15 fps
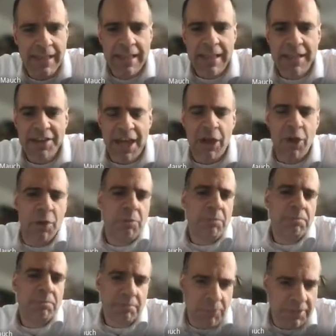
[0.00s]
Now,
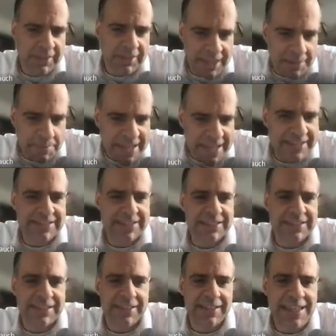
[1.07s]
what that means is
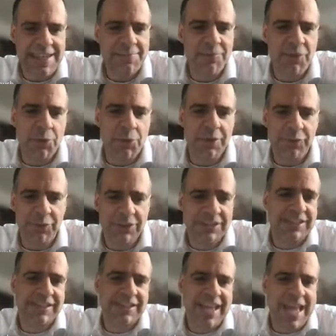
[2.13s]
that even though your
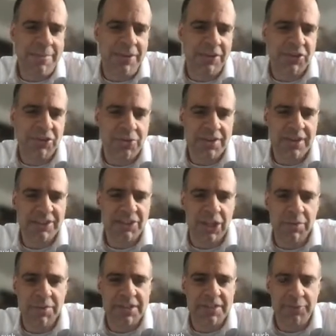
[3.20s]
physical Hamiltonian is
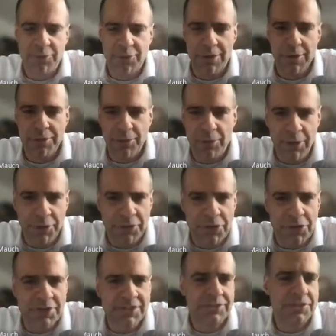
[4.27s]
always fourth
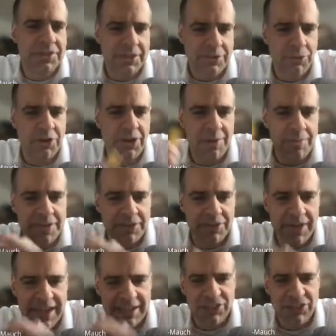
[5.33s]
order, so the Coulomb
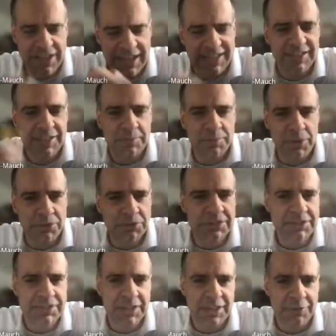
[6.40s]
interaction has at most
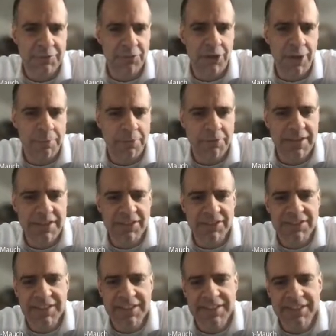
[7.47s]
4 operators
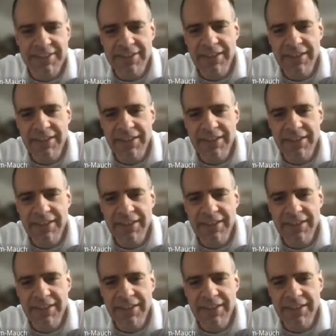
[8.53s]
in it,